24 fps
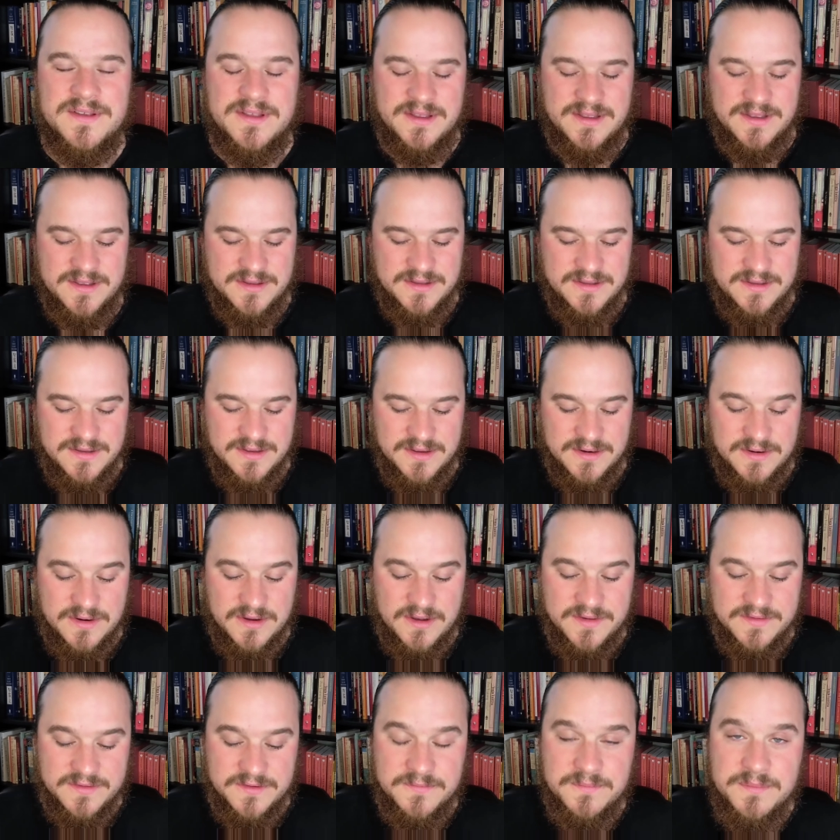
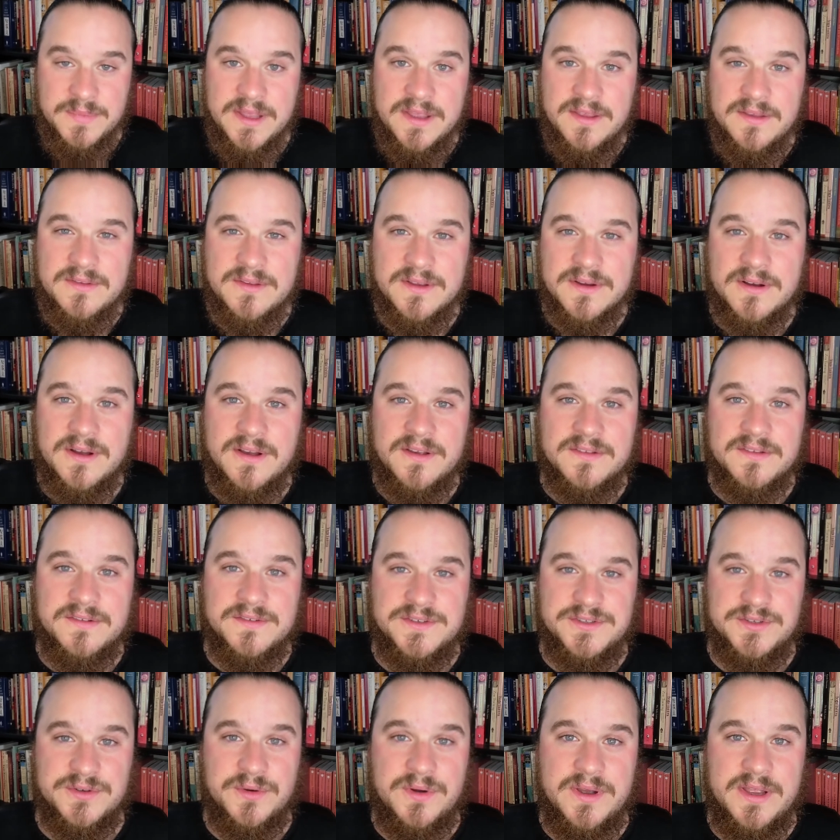of peace, a cause of
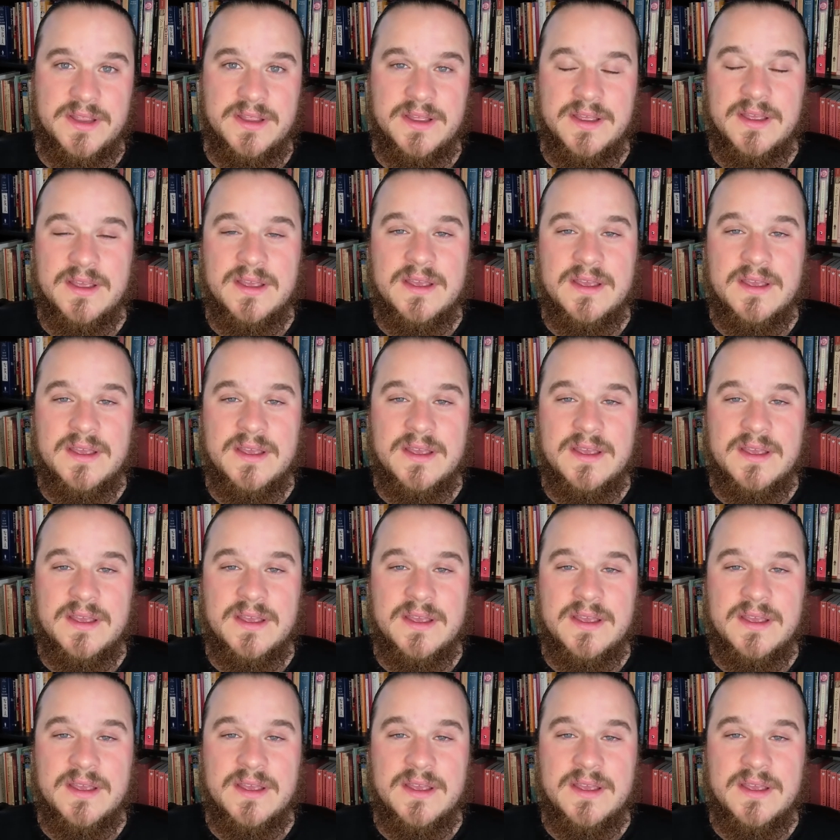joy,